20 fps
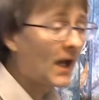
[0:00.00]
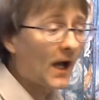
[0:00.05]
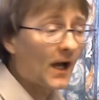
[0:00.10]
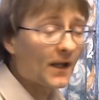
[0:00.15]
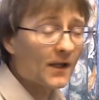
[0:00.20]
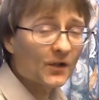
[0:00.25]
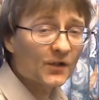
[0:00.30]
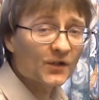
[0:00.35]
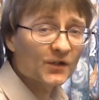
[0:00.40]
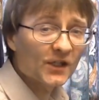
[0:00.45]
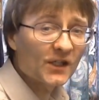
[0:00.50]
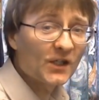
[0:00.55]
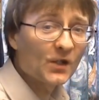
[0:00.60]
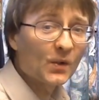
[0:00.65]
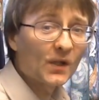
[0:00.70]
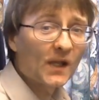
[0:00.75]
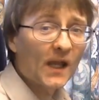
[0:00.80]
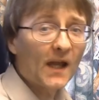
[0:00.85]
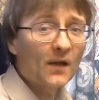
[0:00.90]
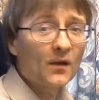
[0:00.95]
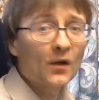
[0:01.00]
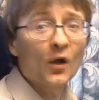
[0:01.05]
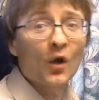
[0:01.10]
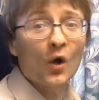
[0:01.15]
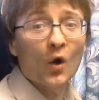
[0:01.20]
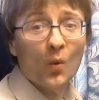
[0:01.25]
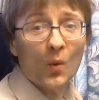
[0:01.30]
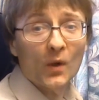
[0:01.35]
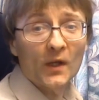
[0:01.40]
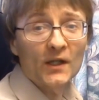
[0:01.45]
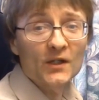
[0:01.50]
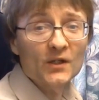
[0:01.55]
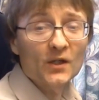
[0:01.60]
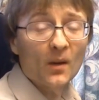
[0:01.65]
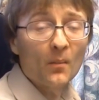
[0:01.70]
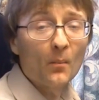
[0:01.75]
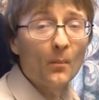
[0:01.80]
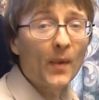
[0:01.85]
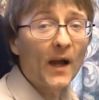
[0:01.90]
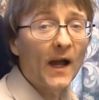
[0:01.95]
and I'll see you again when it's
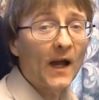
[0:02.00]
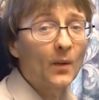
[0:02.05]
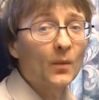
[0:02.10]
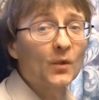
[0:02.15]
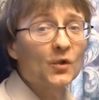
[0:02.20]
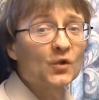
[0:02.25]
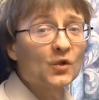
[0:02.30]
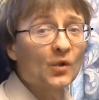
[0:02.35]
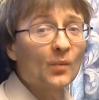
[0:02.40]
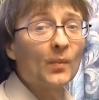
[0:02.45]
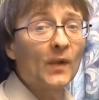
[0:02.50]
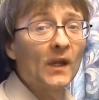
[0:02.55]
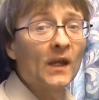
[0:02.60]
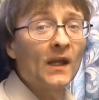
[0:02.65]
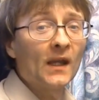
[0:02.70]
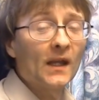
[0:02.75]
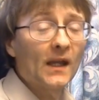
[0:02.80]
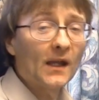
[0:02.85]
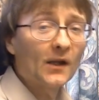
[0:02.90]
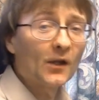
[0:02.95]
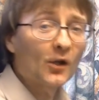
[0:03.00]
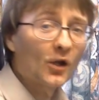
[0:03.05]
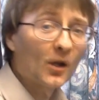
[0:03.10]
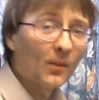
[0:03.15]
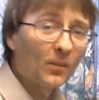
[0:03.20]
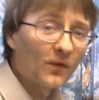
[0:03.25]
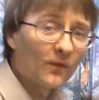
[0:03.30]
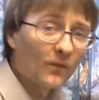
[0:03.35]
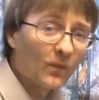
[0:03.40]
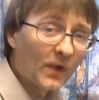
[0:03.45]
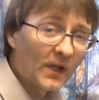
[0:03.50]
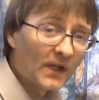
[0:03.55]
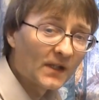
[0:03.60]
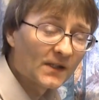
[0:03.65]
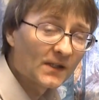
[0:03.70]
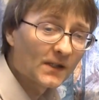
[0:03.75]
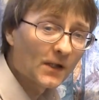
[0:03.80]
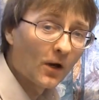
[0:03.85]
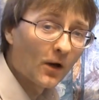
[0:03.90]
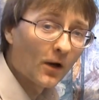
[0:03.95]
come back, which should be in a couple of
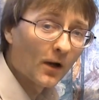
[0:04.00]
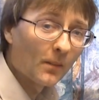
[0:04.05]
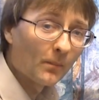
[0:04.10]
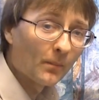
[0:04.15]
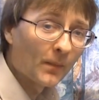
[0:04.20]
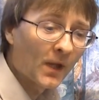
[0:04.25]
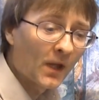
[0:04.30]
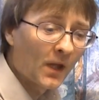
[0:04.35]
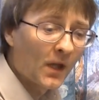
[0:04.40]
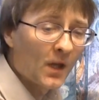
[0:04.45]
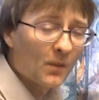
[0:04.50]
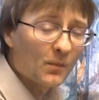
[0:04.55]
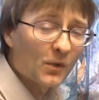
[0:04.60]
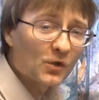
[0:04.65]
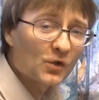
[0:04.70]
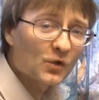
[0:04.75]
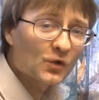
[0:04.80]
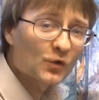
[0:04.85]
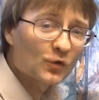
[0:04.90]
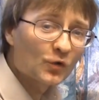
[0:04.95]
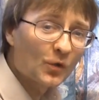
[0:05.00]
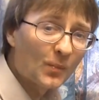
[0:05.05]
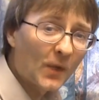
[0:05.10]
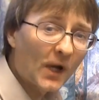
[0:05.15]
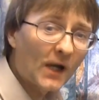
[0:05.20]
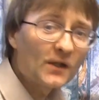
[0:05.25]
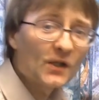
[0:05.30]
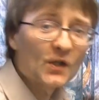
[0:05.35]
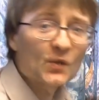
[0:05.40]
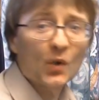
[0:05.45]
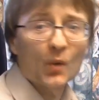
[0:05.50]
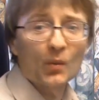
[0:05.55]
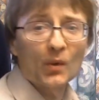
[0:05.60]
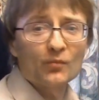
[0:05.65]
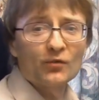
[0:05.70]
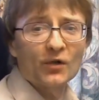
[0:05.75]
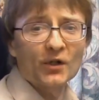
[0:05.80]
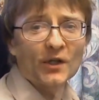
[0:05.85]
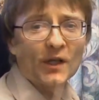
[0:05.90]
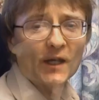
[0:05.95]
weeks' time. But just to remind us what we're
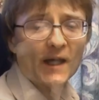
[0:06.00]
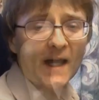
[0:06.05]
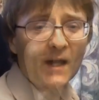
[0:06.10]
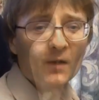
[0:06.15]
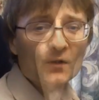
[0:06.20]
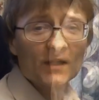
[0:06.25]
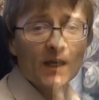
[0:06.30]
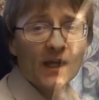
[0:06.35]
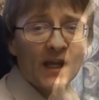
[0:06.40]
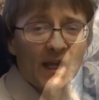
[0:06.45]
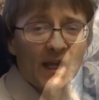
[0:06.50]
printing out,